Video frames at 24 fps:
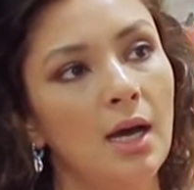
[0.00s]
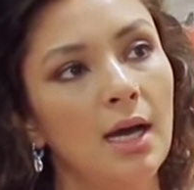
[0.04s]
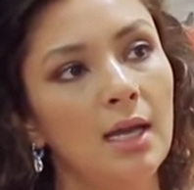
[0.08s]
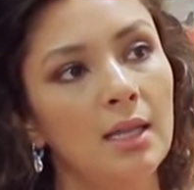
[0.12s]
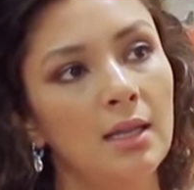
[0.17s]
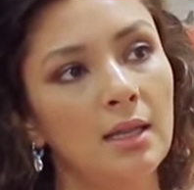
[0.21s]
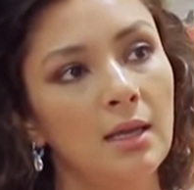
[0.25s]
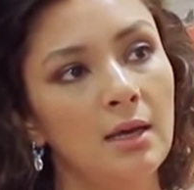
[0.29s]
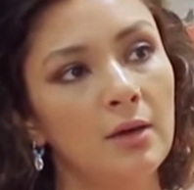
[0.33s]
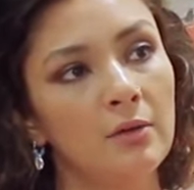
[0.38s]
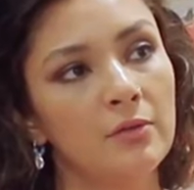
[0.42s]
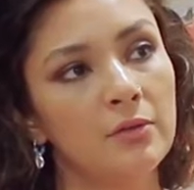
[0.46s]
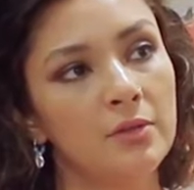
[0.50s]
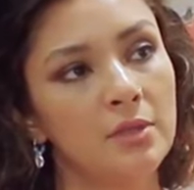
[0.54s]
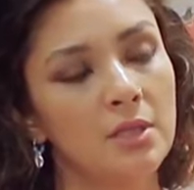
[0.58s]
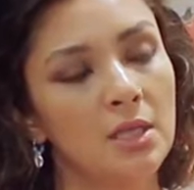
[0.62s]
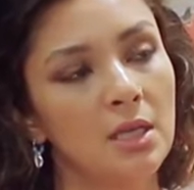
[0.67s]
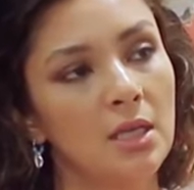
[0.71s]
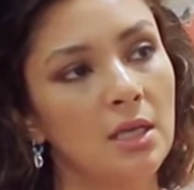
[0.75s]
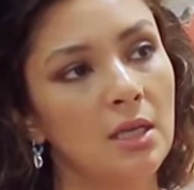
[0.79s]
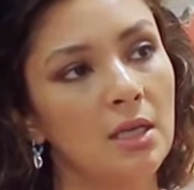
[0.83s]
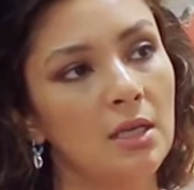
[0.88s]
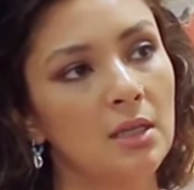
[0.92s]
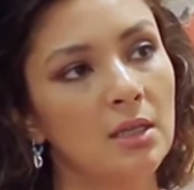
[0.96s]
I love
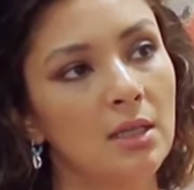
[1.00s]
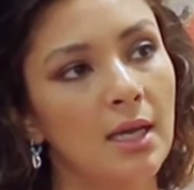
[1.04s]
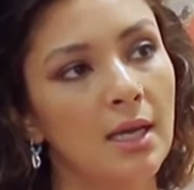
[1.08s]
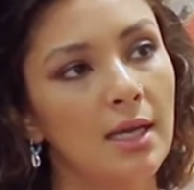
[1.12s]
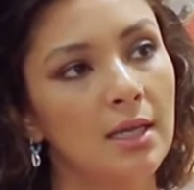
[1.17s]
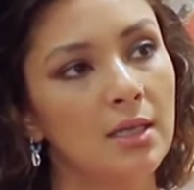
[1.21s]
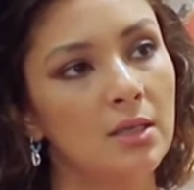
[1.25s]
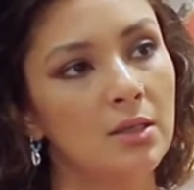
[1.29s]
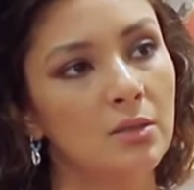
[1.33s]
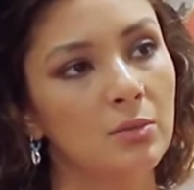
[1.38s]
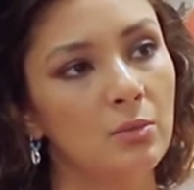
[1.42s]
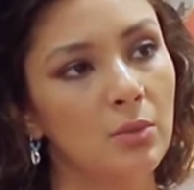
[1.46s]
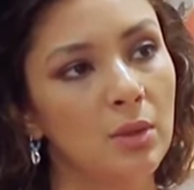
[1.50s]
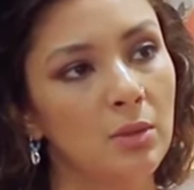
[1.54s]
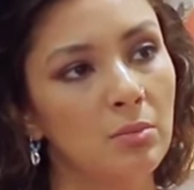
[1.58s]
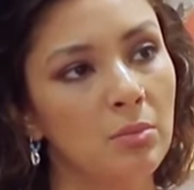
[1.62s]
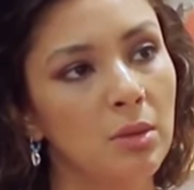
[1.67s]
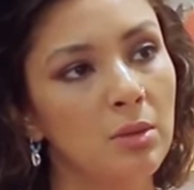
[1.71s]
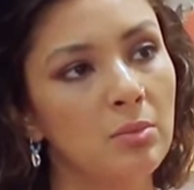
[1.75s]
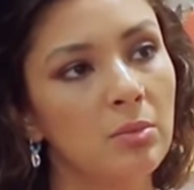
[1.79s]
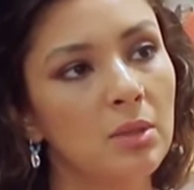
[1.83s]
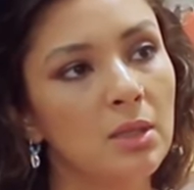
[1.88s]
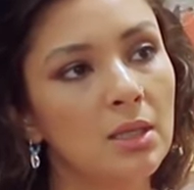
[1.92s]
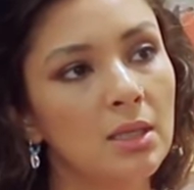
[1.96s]
seeing that
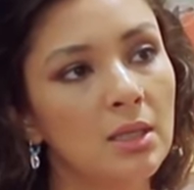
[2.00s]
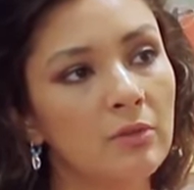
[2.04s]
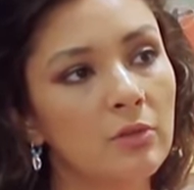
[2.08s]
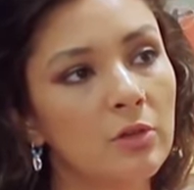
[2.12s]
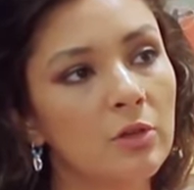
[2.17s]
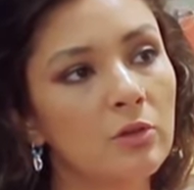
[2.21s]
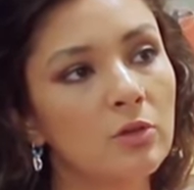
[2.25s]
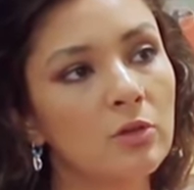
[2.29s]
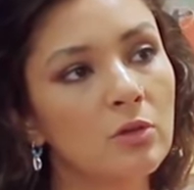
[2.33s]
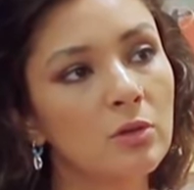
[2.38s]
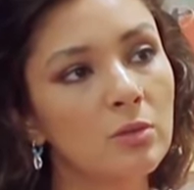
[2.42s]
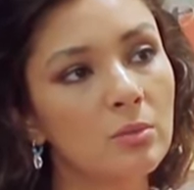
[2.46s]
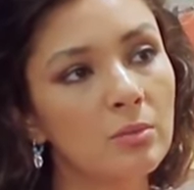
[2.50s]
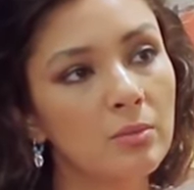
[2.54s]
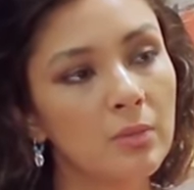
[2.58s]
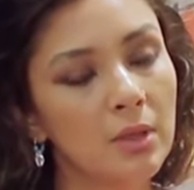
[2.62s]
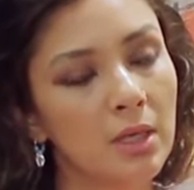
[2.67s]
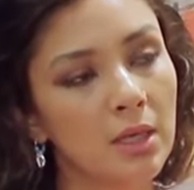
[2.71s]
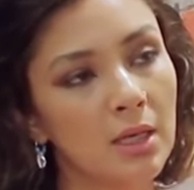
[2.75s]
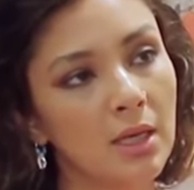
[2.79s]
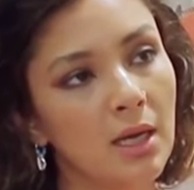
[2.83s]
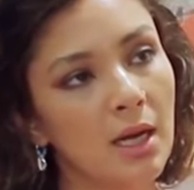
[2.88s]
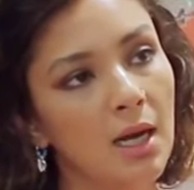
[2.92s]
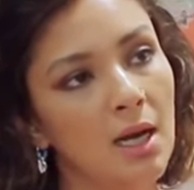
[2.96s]
when people leave a room,
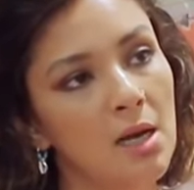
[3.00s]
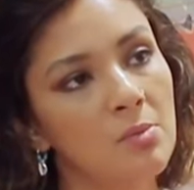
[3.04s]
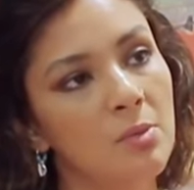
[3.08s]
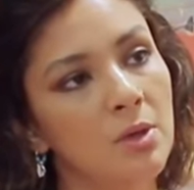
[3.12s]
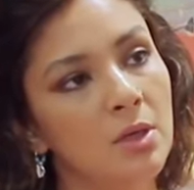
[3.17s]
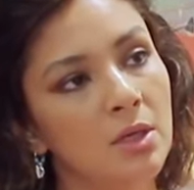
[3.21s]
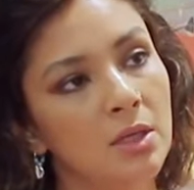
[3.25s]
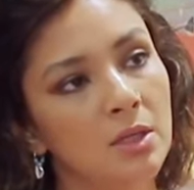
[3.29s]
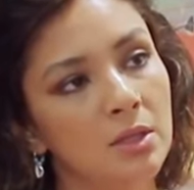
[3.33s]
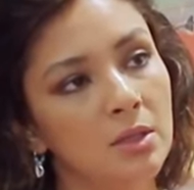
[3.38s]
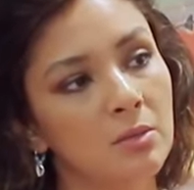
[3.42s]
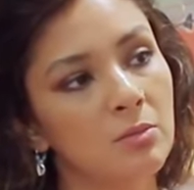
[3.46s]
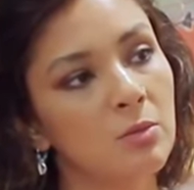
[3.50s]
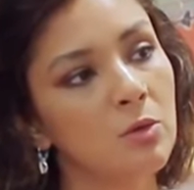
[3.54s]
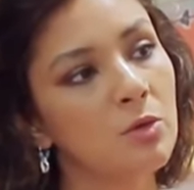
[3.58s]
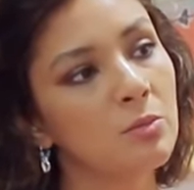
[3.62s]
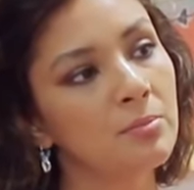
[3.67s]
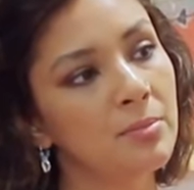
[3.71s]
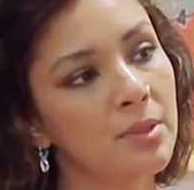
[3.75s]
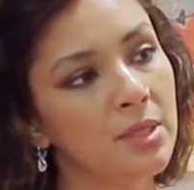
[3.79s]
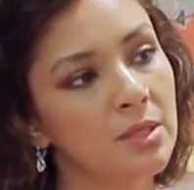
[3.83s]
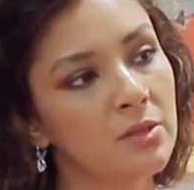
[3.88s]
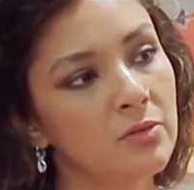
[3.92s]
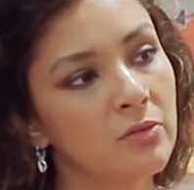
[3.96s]
they're calmer, they're
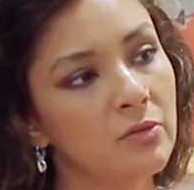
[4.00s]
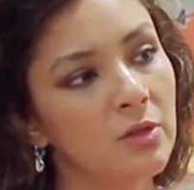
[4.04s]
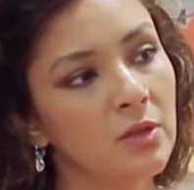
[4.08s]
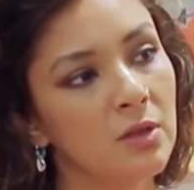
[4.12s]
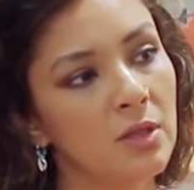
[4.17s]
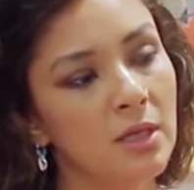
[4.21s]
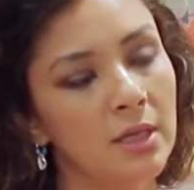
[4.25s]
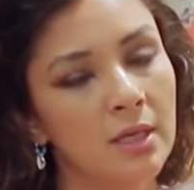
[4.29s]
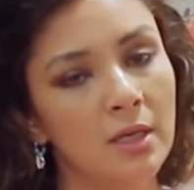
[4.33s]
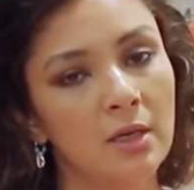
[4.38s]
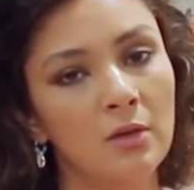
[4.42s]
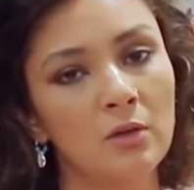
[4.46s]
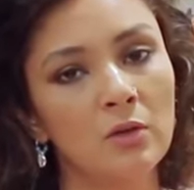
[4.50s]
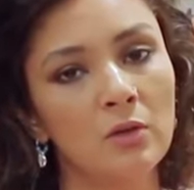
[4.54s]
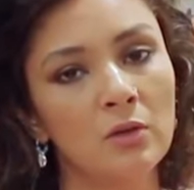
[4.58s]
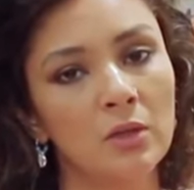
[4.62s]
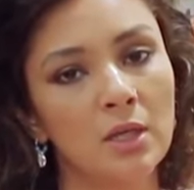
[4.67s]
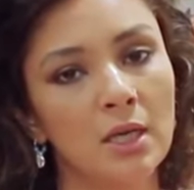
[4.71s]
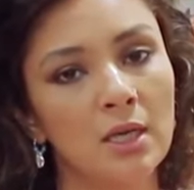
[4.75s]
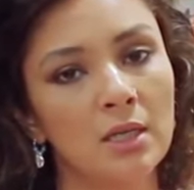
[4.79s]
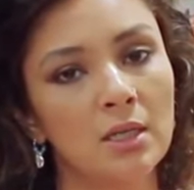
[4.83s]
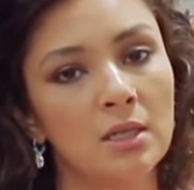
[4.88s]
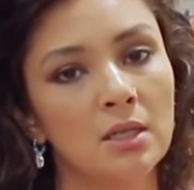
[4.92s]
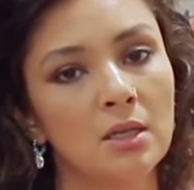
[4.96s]
more peaceful, and I
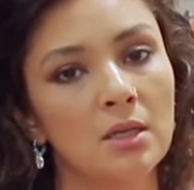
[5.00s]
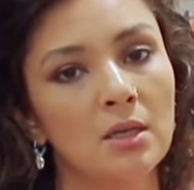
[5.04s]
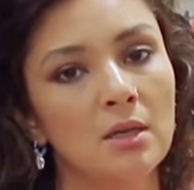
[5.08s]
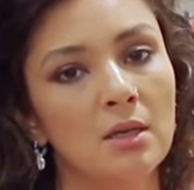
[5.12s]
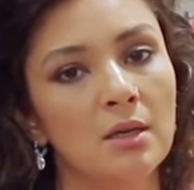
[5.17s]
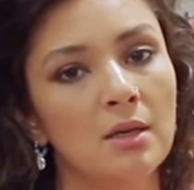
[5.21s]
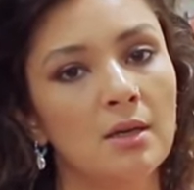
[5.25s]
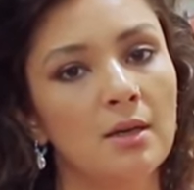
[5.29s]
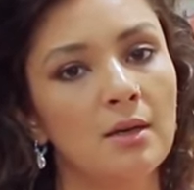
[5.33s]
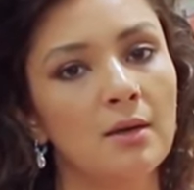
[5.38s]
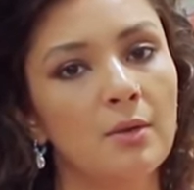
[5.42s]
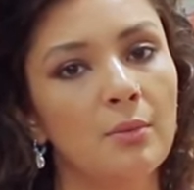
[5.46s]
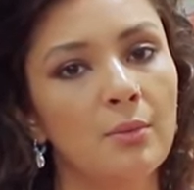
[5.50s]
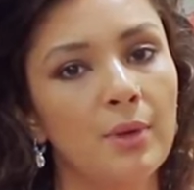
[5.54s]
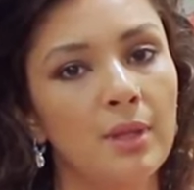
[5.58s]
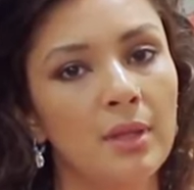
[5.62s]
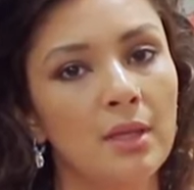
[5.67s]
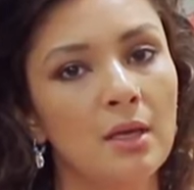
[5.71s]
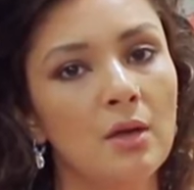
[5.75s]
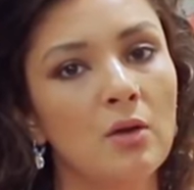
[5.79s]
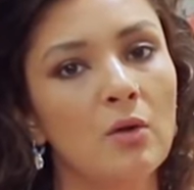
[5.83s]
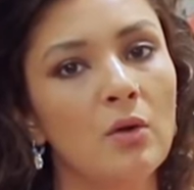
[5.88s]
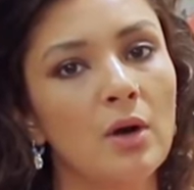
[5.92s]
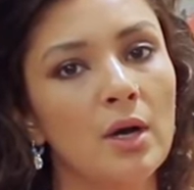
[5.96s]
know that
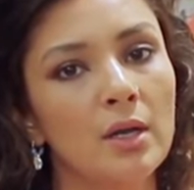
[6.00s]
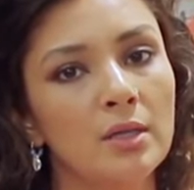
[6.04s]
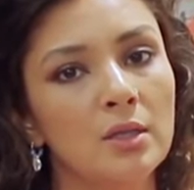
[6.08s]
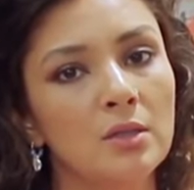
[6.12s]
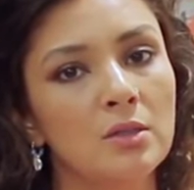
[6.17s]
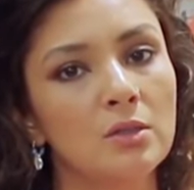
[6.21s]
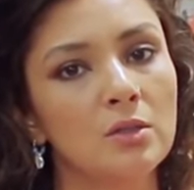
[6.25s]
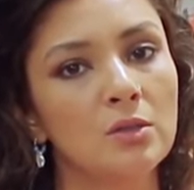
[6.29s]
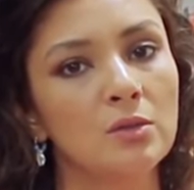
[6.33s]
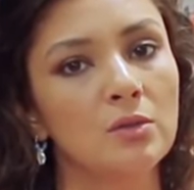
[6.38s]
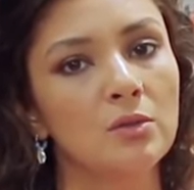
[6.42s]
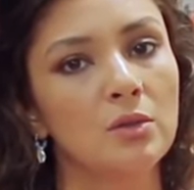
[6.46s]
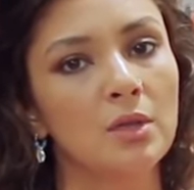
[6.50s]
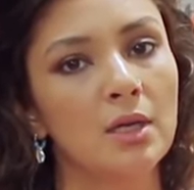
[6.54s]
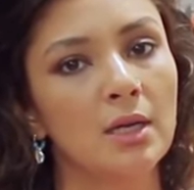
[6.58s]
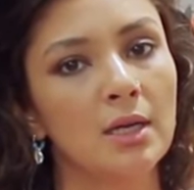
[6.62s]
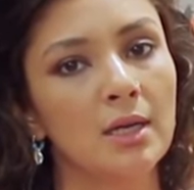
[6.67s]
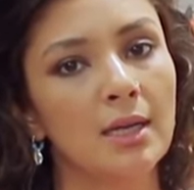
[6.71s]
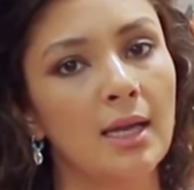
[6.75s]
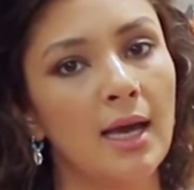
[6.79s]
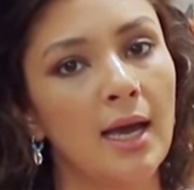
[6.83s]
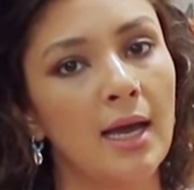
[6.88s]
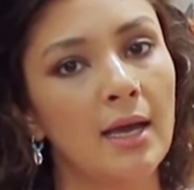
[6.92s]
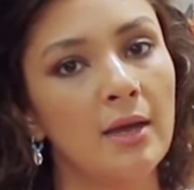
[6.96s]
when they go out into
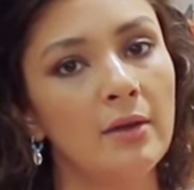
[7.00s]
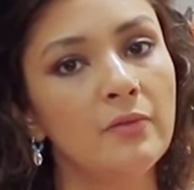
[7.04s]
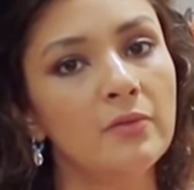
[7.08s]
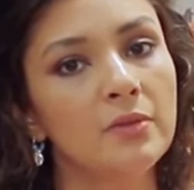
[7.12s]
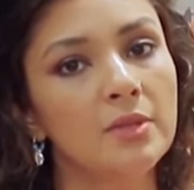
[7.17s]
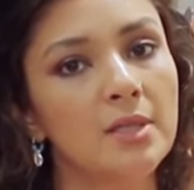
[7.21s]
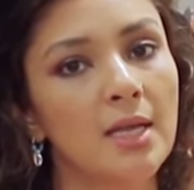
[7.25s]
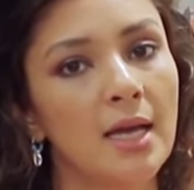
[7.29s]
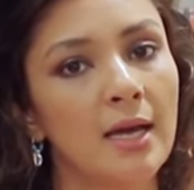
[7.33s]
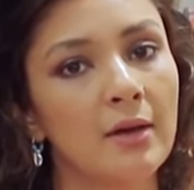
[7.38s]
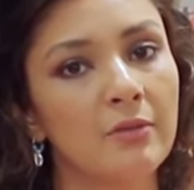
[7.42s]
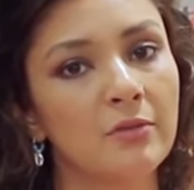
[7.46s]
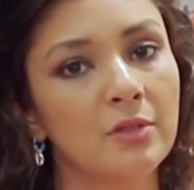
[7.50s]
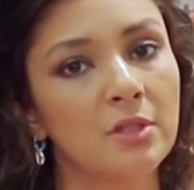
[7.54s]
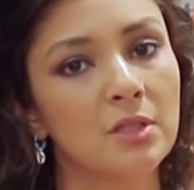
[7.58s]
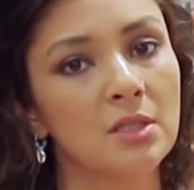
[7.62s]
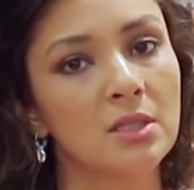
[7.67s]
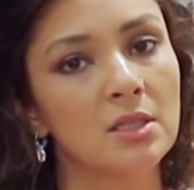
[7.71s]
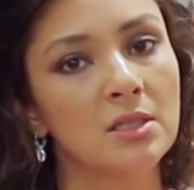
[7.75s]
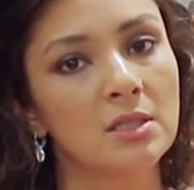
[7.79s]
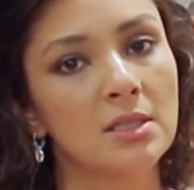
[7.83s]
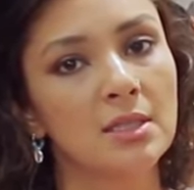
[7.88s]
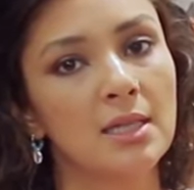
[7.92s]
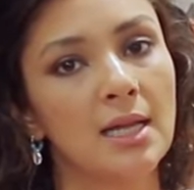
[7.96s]
their lives
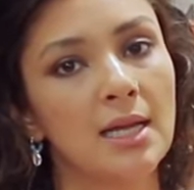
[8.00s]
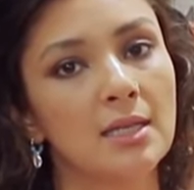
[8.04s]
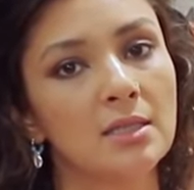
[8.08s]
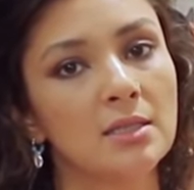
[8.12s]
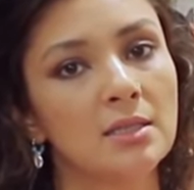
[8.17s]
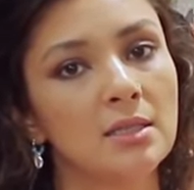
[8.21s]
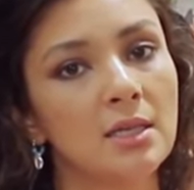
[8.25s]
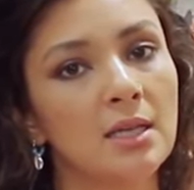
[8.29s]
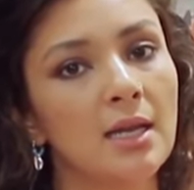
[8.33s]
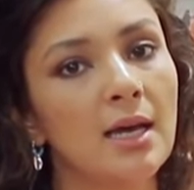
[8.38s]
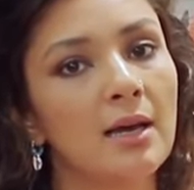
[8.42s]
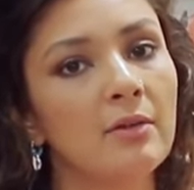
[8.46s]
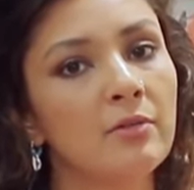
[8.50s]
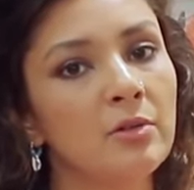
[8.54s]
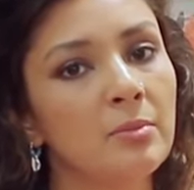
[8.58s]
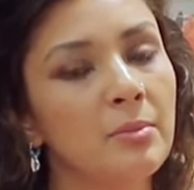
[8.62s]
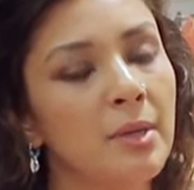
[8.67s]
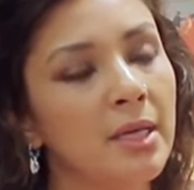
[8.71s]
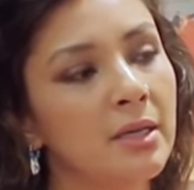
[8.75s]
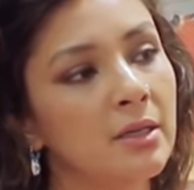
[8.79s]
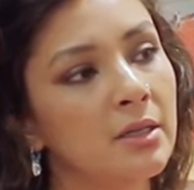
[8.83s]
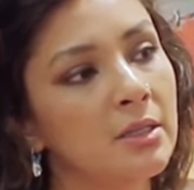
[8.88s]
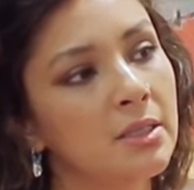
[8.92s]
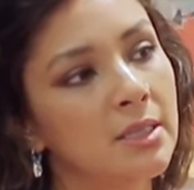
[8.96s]
after this class, they'll have a
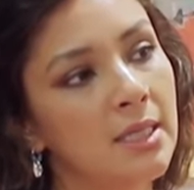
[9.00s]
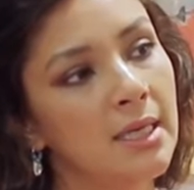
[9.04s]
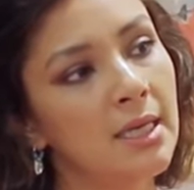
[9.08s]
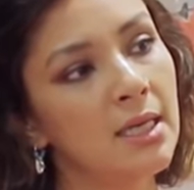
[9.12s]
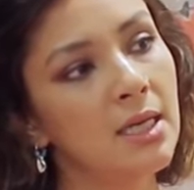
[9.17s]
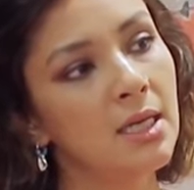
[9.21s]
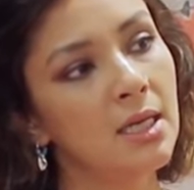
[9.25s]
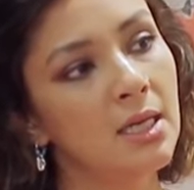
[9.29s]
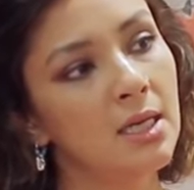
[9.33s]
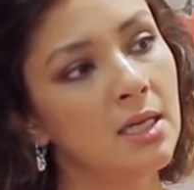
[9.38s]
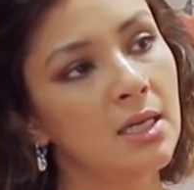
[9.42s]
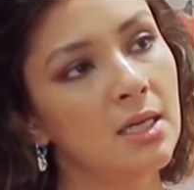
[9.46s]
better day.